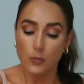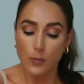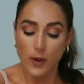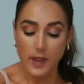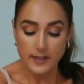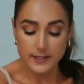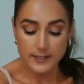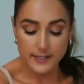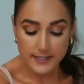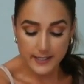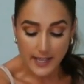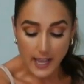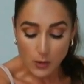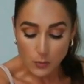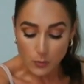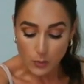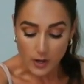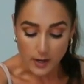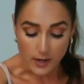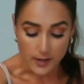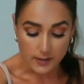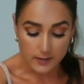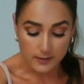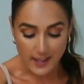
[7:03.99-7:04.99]
went to get
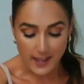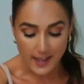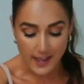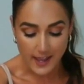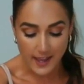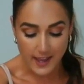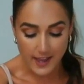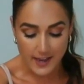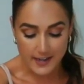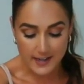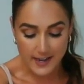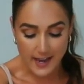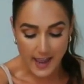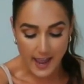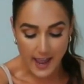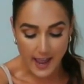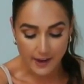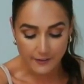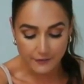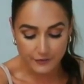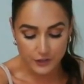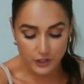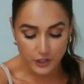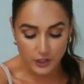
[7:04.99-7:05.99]
one. And
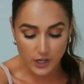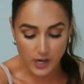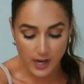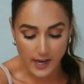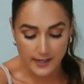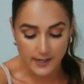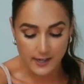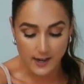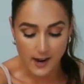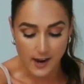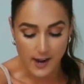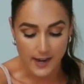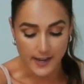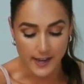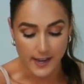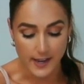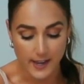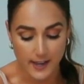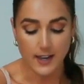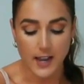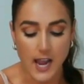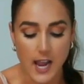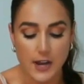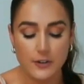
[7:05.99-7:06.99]
after I got
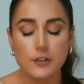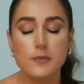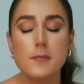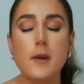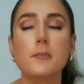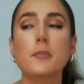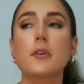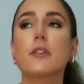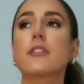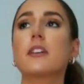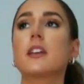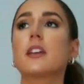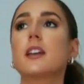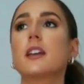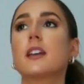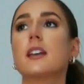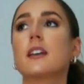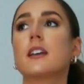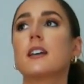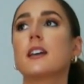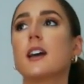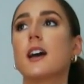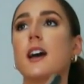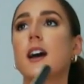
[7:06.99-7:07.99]
it, I remember
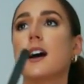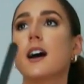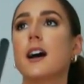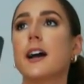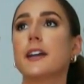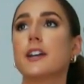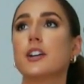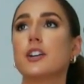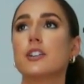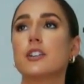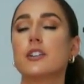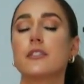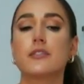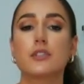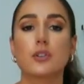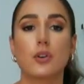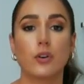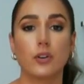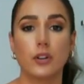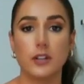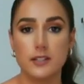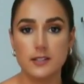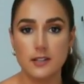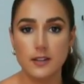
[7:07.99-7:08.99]
thinking I could have
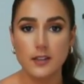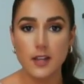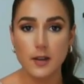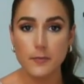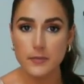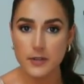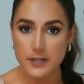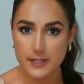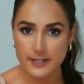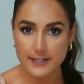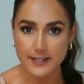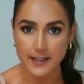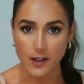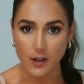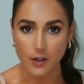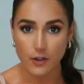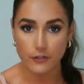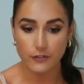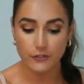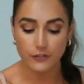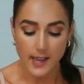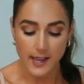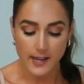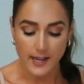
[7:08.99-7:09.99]
totally done that
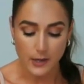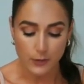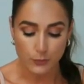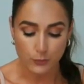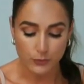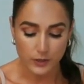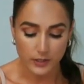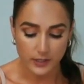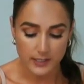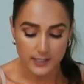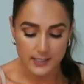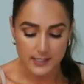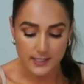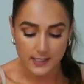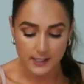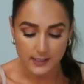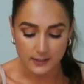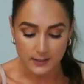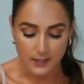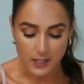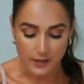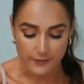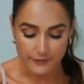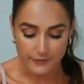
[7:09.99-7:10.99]
myself, and I really didn't
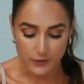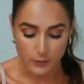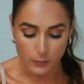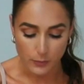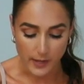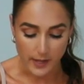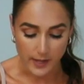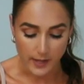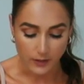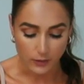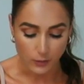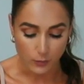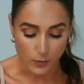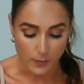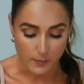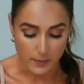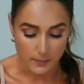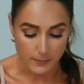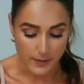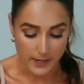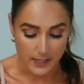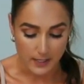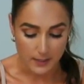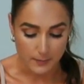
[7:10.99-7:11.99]
love the way the
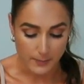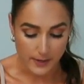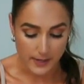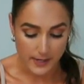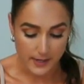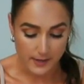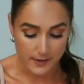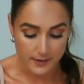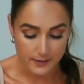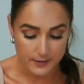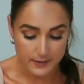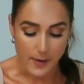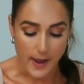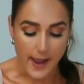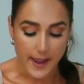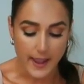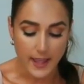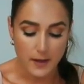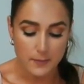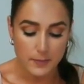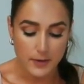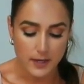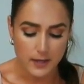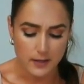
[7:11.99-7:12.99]
woman painted my nails. I
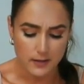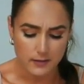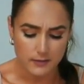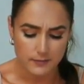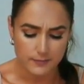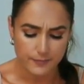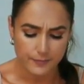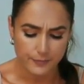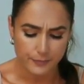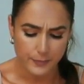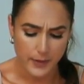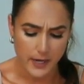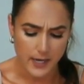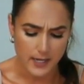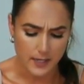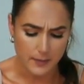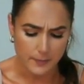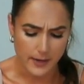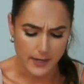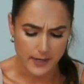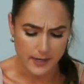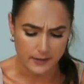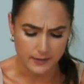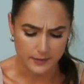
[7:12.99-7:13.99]
had been painting
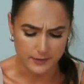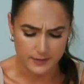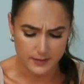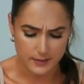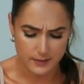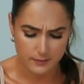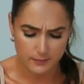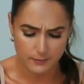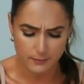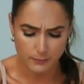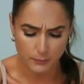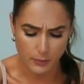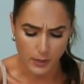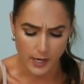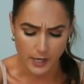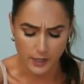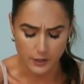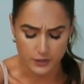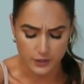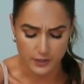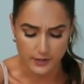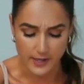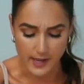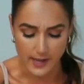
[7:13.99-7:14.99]
my nails prior
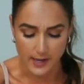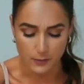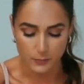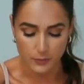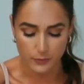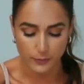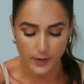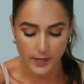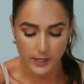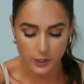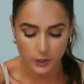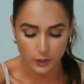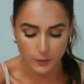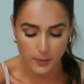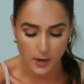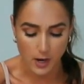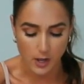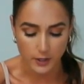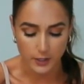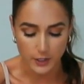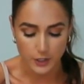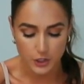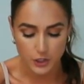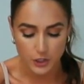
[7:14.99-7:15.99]
to that with regular
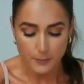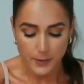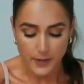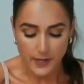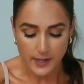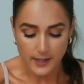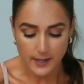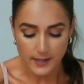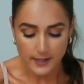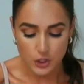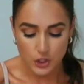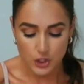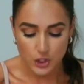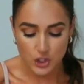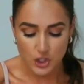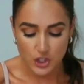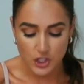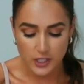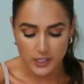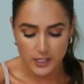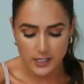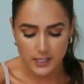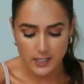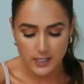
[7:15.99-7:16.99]
polish, but
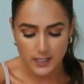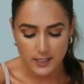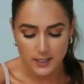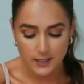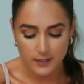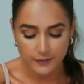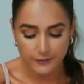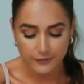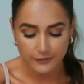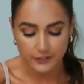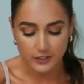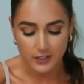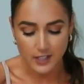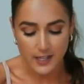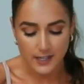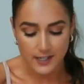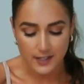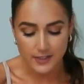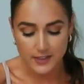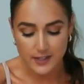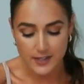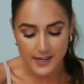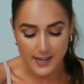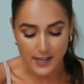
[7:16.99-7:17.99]
she
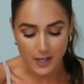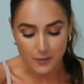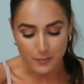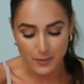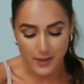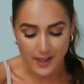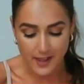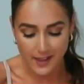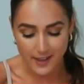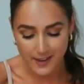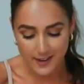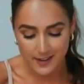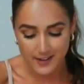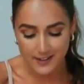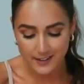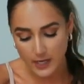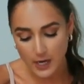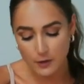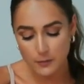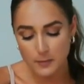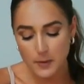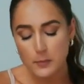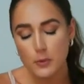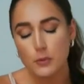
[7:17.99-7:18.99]
flooded the nail bed.
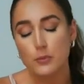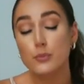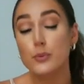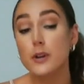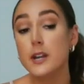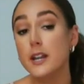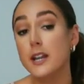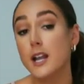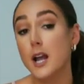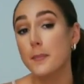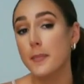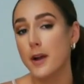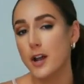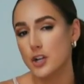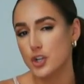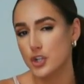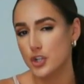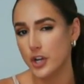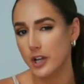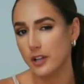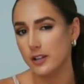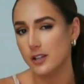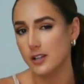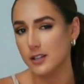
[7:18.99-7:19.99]
I remember reading up on
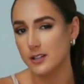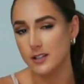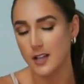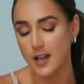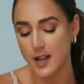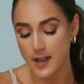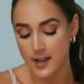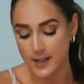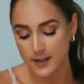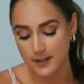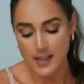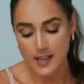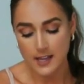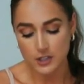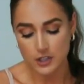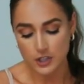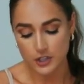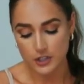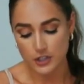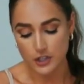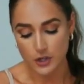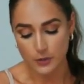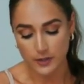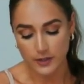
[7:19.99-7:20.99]
gel a lot and
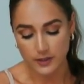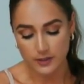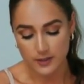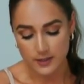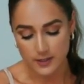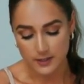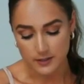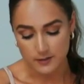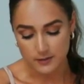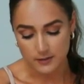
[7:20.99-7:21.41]
just knowing the